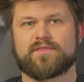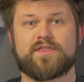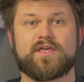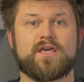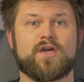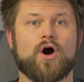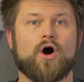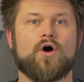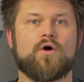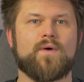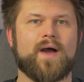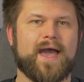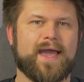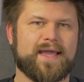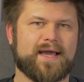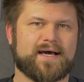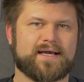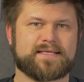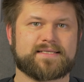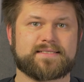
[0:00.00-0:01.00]
The
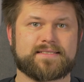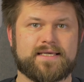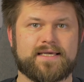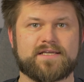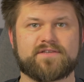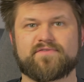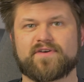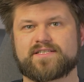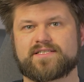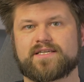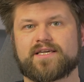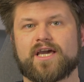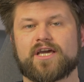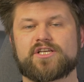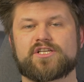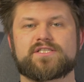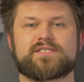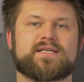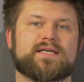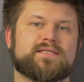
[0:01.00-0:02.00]
OAIC
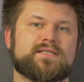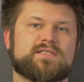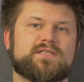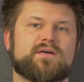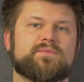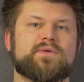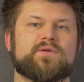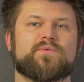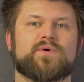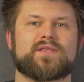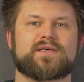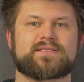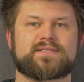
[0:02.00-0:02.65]
investigations can determine whether